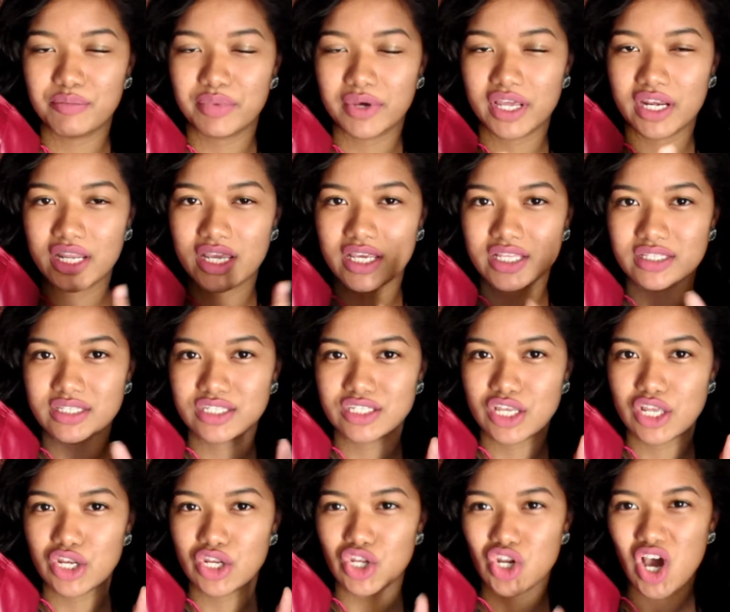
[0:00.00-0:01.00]
but it's
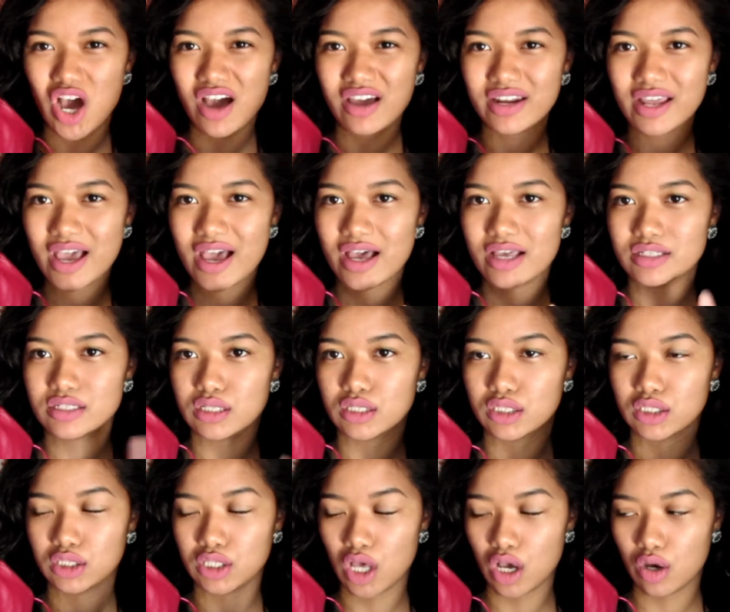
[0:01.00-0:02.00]
not as
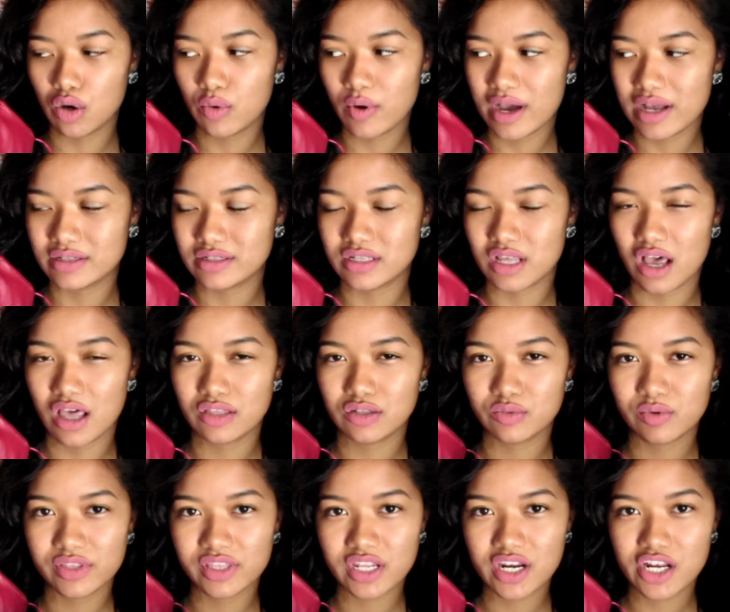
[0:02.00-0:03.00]
low as the other
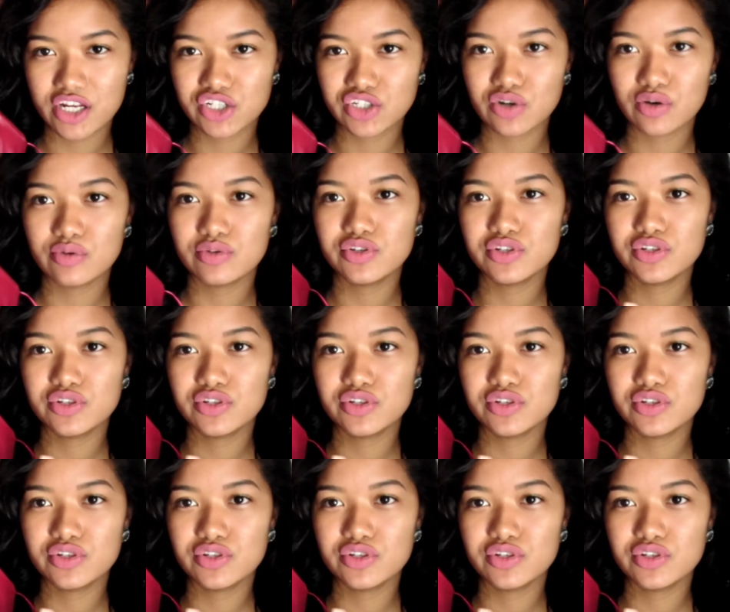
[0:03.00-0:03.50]
one that I showed